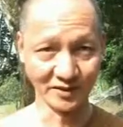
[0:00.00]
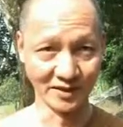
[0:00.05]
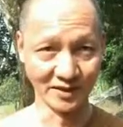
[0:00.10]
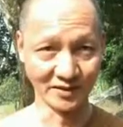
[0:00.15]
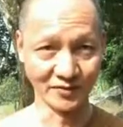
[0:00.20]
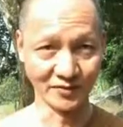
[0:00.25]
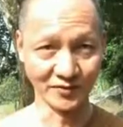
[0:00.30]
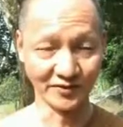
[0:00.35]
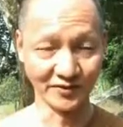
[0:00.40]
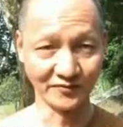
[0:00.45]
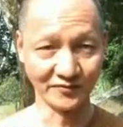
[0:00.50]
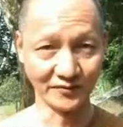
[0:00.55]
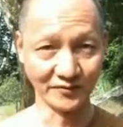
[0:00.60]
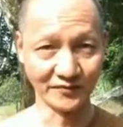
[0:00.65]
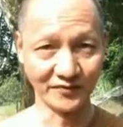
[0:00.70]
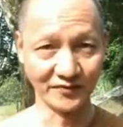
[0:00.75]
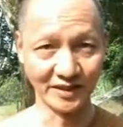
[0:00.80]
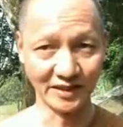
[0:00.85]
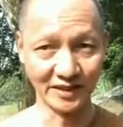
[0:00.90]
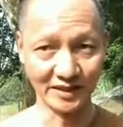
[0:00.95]
Yeah,
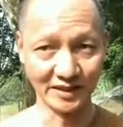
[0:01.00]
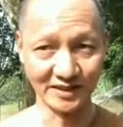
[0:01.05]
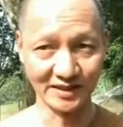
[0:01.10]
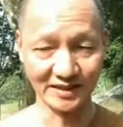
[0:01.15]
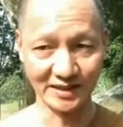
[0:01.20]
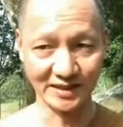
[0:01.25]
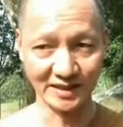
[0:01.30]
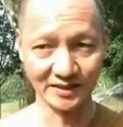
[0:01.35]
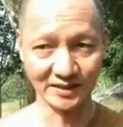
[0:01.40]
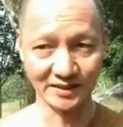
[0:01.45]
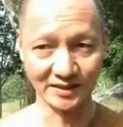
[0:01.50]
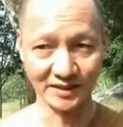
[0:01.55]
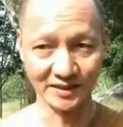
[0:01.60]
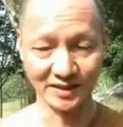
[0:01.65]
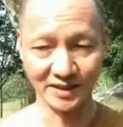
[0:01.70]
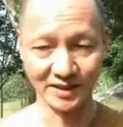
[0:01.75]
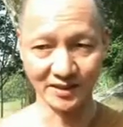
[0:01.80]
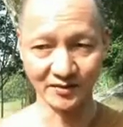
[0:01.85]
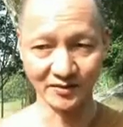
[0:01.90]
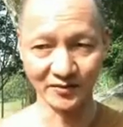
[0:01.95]
3:15, they start
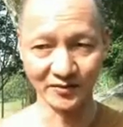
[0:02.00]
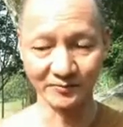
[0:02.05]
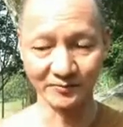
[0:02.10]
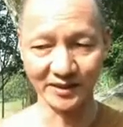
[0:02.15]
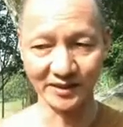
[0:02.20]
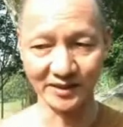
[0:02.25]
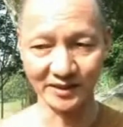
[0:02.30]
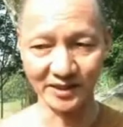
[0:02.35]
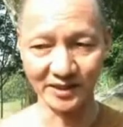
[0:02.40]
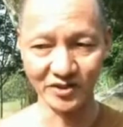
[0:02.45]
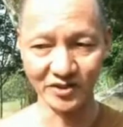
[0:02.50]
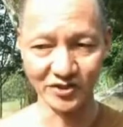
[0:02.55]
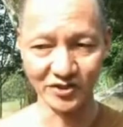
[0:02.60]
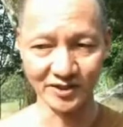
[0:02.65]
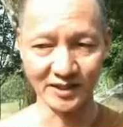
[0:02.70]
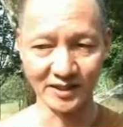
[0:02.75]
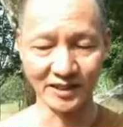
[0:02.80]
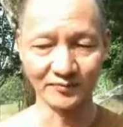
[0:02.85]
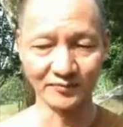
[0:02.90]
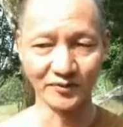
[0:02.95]
doing
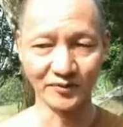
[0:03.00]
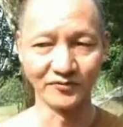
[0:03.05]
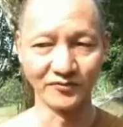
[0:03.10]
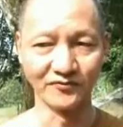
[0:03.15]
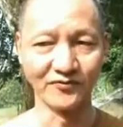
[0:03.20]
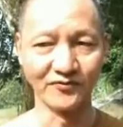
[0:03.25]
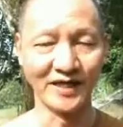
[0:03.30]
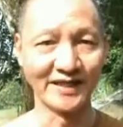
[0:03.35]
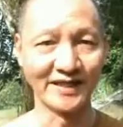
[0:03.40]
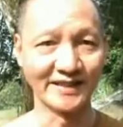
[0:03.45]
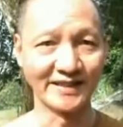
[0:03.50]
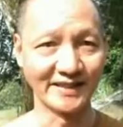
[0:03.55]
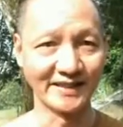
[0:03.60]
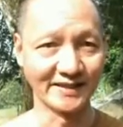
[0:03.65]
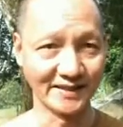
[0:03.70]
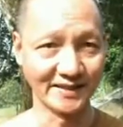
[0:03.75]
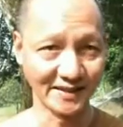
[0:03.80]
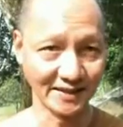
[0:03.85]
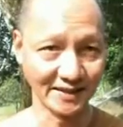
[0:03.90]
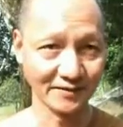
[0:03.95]
meditation up to
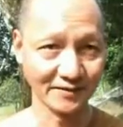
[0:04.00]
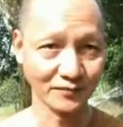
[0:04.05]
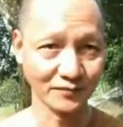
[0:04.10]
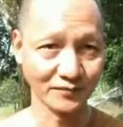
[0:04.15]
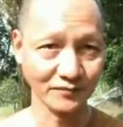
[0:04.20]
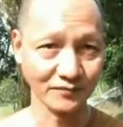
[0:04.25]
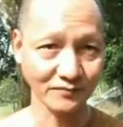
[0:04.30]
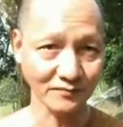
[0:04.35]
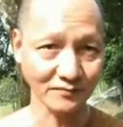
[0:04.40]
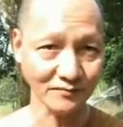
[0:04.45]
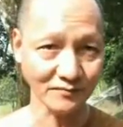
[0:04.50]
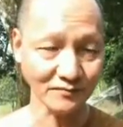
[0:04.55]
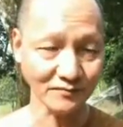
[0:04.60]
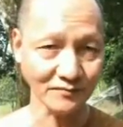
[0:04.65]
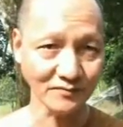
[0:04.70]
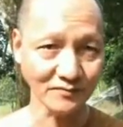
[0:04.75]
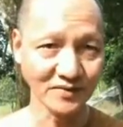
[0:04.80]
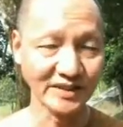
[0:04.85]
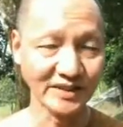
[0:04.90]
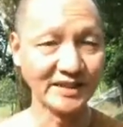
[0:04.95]
5:30.
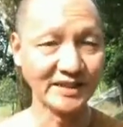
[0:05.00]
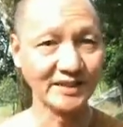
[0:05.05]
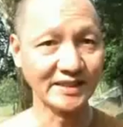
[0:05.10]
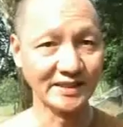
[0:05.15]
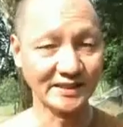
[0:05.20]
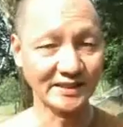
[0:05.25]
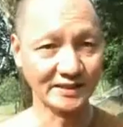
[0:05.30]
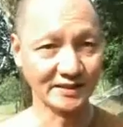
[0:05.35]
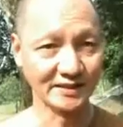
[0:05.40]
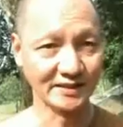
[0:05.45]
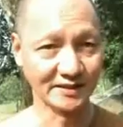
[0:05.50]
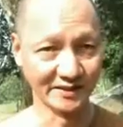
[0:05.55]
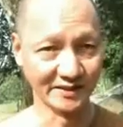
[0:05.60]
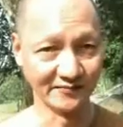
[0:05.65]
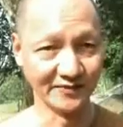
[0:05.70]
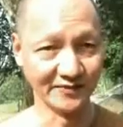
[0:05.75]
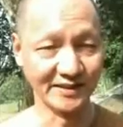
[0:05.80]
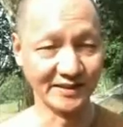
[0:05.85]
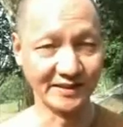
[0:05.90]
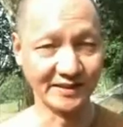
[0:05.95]
This is
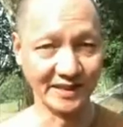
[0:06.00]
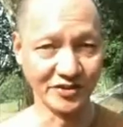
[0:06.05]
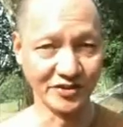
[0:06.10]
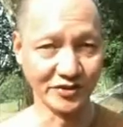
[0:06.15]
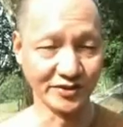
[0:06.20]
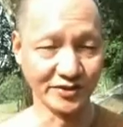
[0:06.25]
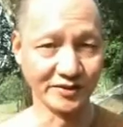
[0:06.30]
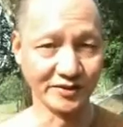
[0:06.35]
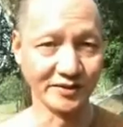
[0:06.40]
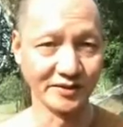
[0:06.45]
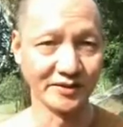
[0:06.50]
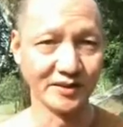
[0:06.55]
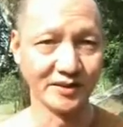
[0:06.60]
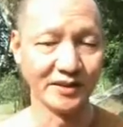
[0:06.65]
the first session.